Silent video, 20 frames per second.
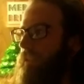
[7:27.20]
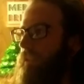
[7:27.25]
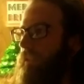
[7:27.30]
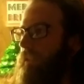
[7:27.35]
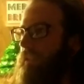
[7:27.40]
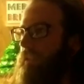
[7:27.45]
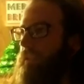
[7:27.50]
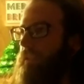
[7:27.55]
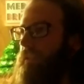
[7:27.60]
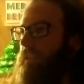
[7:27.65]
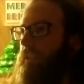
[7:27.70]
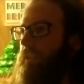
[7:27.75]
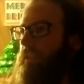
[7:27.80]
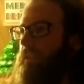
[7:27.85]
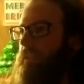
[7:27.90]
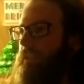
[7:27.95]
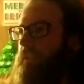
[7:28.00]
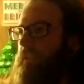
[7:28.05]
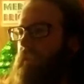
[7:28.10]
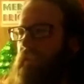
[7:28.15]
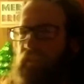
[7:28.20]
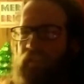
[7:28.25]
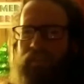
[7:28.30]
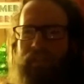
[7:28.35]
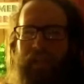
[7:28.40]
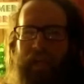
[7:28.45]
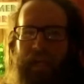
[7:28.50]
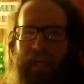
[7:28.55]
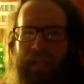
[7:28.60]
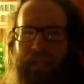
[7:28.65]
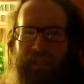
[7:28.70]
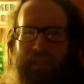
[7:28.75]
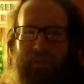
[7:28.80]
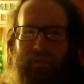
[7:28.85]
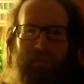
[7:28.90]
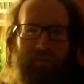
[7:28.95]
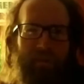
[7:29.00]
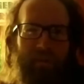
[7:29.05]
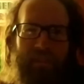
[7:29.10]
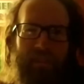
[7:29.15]
it's such a handy
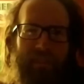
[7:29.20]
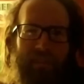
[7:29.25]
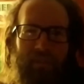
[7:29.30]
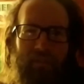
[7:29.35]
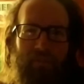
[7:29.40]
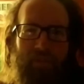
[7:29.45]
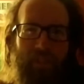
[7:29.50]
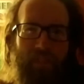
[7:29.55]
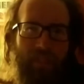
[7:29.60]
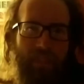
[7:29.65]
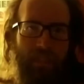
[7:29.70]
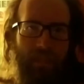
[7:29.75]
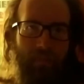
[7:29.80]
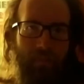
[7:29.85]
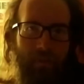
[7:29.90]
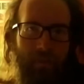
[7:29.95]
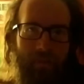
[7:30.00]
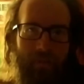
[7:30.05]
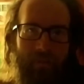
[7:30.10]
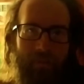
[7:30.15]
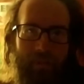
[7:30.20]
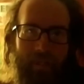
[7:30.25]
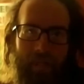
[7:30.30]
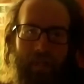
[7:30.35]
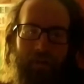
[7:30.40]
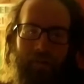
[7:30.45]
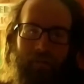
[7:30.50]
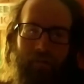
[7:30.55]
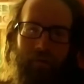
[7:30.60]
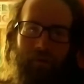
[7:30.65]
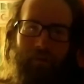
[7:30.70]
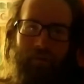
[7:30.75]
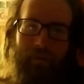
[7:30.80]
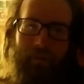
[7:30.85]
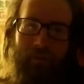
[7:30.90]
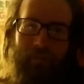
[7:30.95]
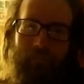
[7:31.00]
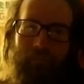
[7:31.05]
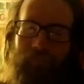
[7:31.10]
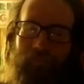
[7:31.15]
tool, and it's so cheap. You can't go wrong with
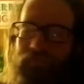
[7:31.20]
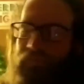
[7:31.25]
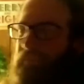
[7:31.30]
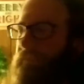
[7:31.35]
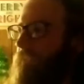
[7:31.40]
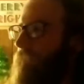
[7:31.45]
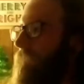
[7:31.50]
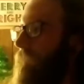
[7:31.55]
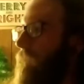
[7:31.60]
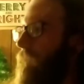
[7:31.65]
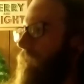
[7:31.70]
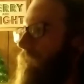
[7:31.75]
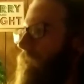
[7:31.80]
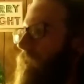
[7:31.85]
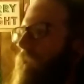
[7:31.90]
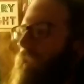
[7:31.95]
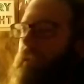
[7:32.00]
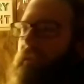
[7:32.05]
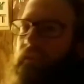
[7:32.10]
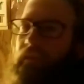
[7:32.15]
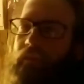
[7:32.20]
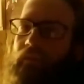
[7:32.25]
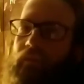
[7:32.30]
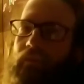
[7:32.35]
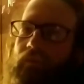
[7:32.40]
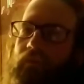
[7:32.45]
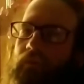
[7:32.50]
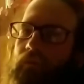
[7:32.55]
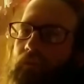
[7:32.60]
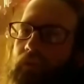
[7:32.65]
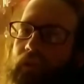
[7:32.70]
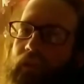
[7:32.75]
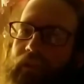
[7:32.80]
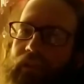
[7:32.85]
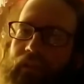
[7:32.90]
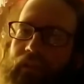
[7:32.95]
it. And one last